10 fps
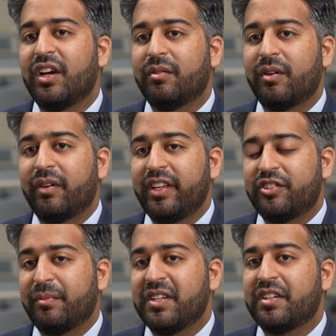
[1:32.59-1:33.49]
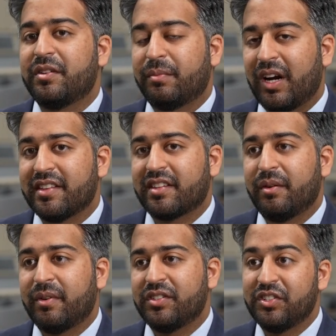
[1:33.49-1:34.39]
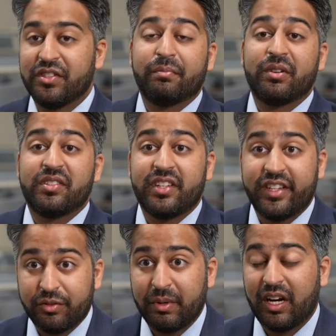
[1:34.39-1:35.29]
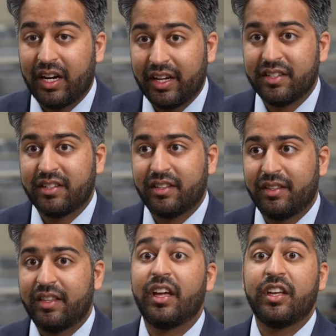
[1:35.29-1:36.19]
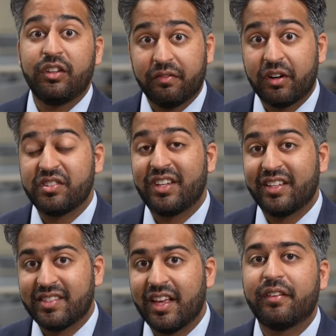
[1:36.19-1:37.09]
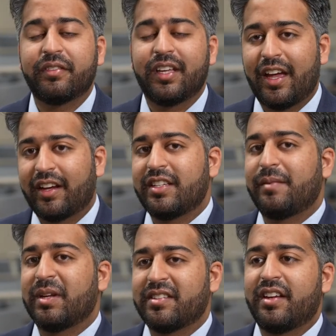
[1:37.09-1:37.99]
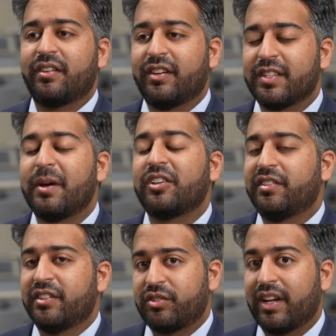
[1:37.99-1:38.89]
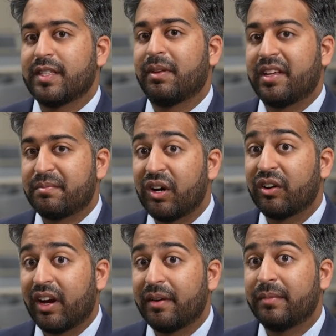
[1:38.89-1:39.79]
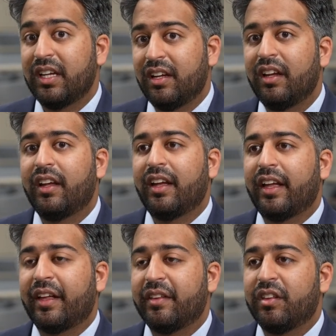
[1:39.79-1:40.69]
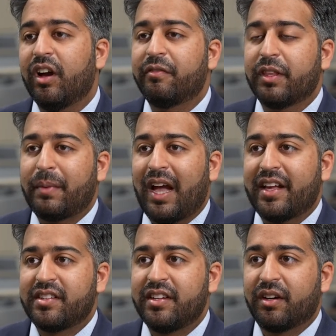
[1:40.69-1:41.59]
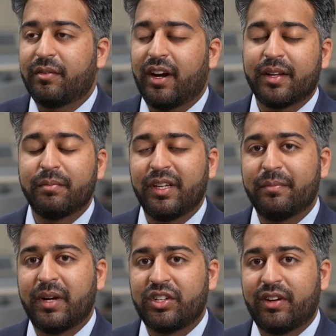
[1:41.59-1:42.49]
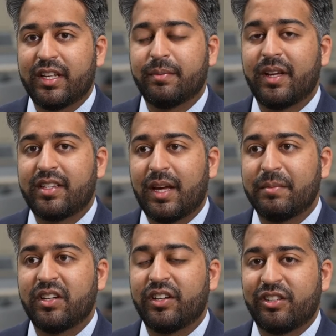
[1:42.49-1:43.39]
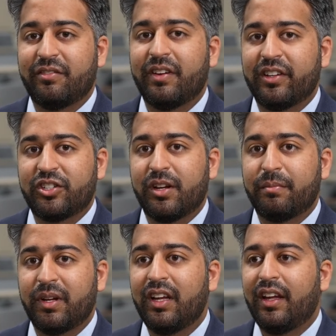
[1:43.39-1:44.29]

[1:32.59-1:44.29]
what really drew me to Nebraska was just the prestige behind the university itself, the academic center, and especially the transplant program. Uh, over the past year where I completed my transplant hepatology fellowship,